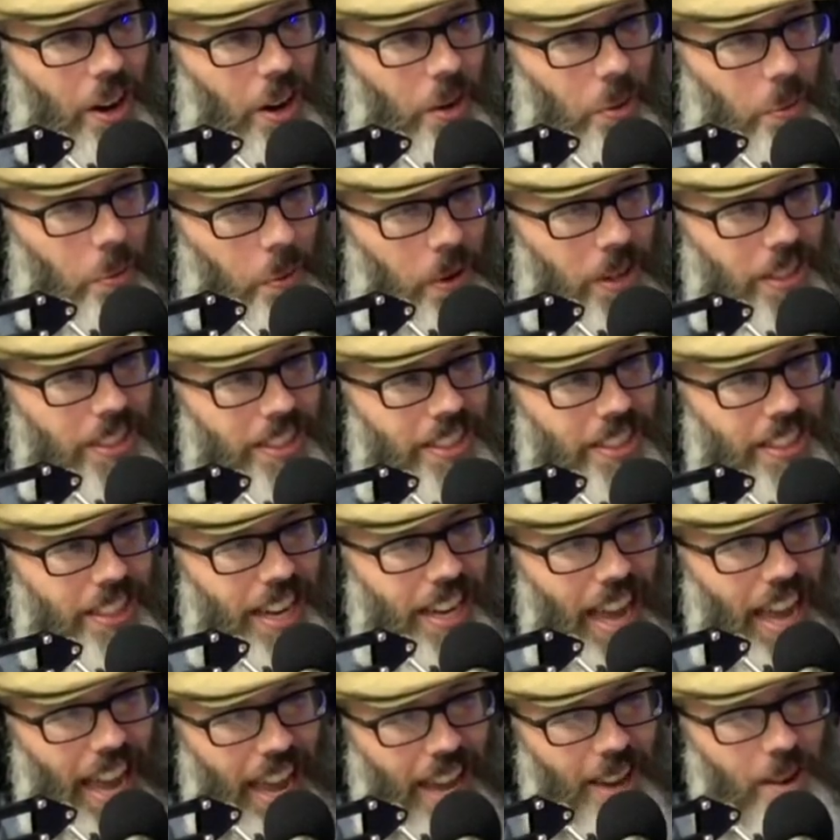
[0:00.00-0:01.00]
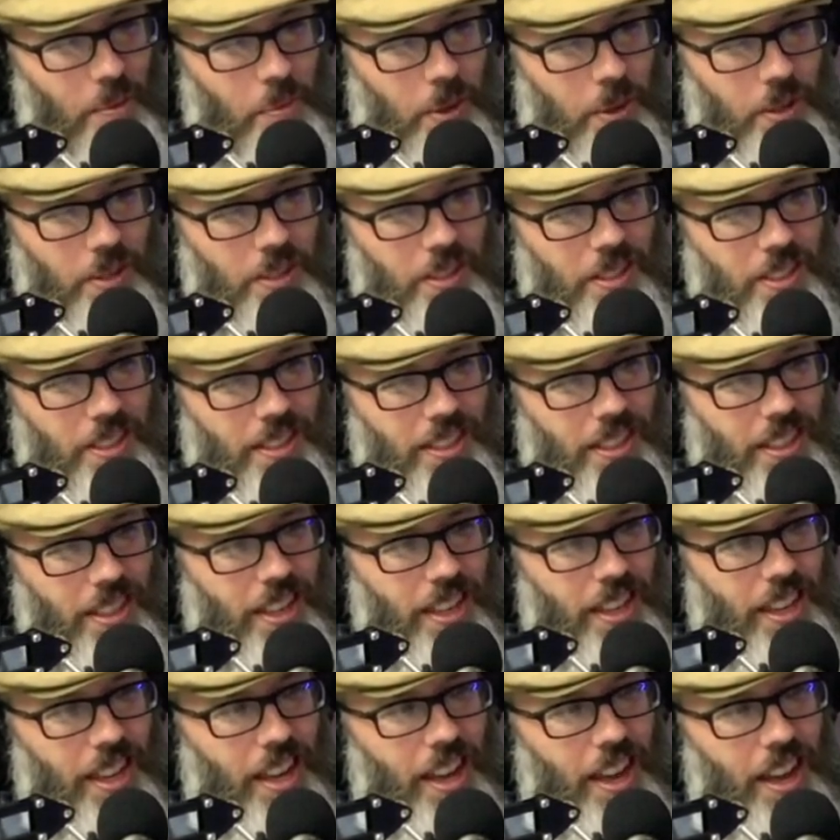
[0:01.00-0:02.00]
worse than animals.
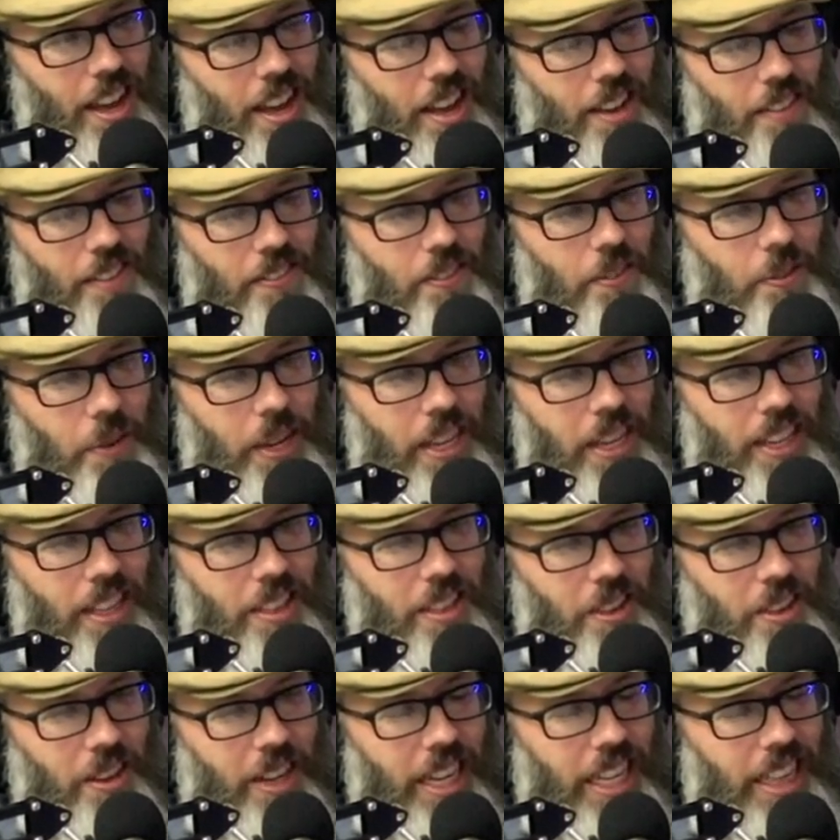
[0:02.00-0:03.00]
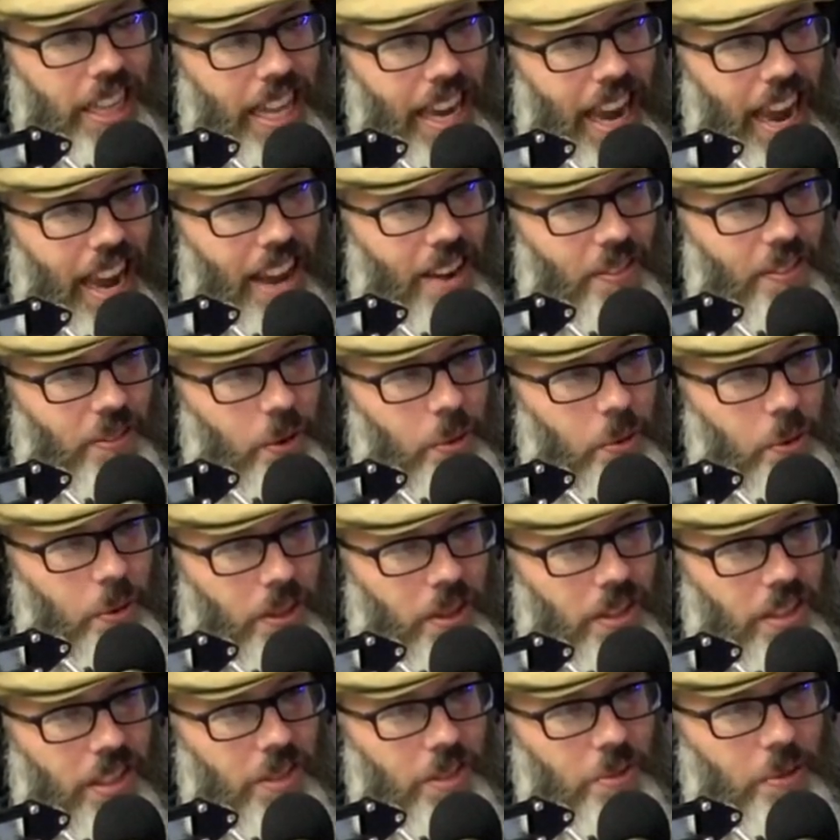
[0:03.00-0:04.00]
Right. Um, we can look at the animal
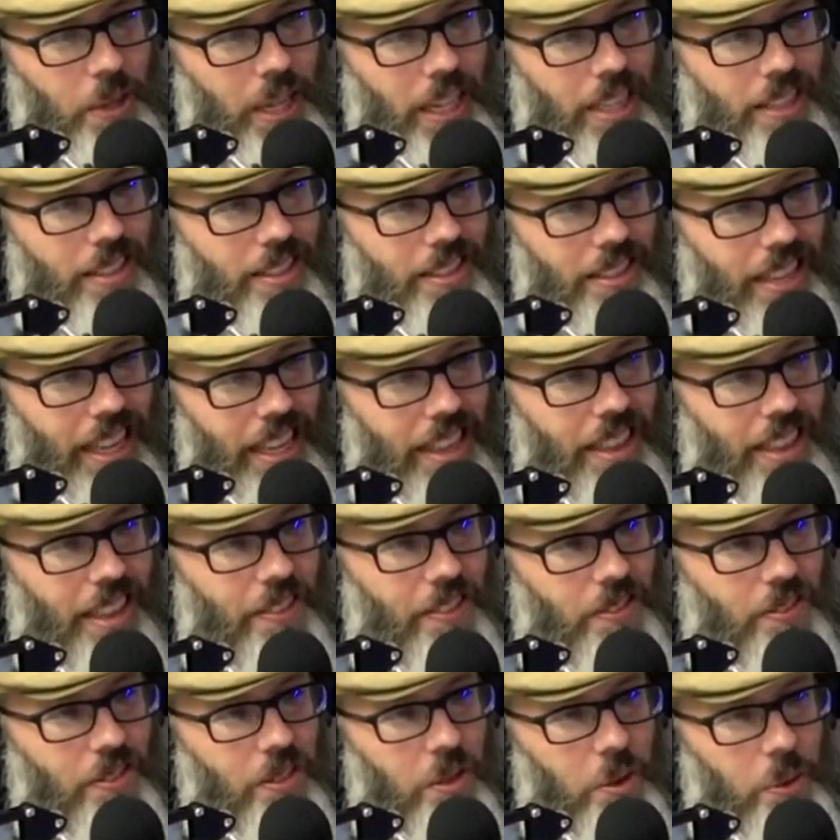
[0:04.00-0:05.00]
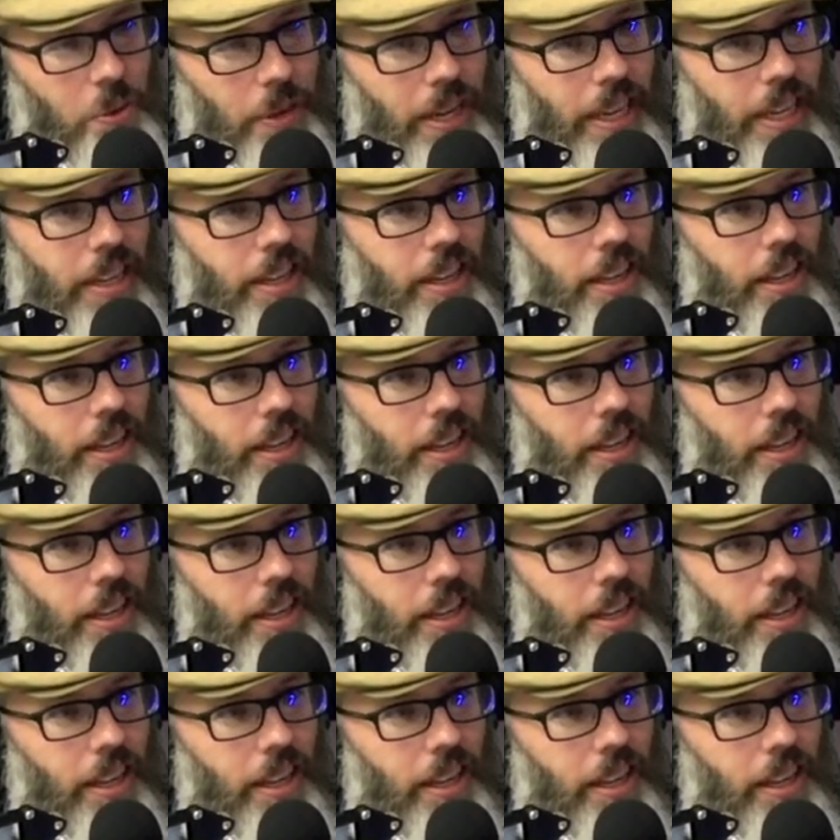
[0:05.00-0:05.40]
world and we can see them doing